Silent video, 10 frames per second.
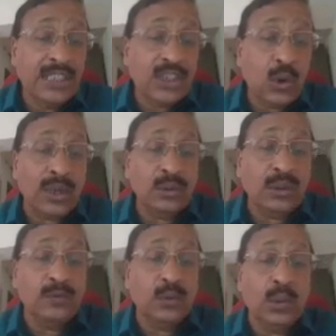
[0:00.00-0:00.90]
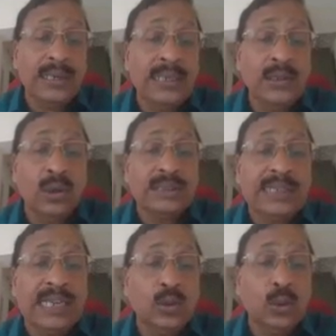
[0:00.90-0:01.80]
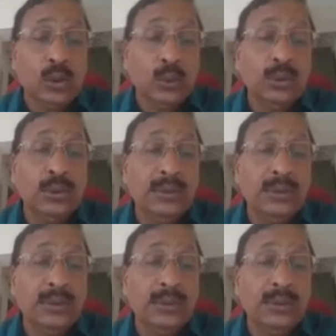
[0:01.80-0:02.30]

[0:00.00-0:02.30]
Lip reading: square root of 200 or 10 root 2.